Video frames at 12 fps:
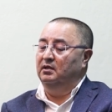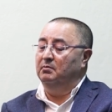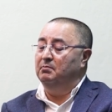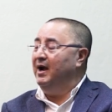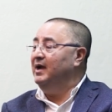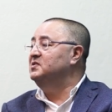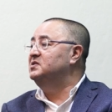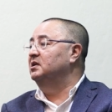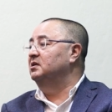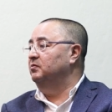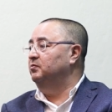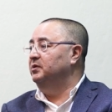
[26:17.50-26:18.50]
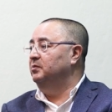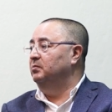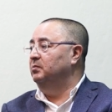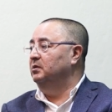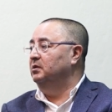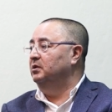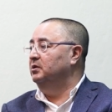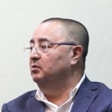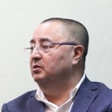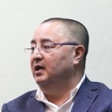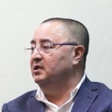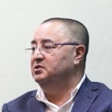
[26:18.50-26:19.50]
The mindset of the
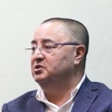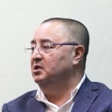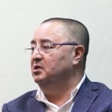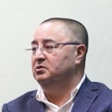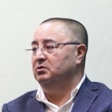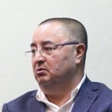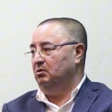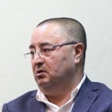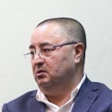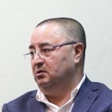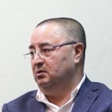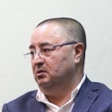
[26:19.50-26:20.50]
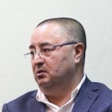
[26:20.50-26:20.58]
youth has changed a lot.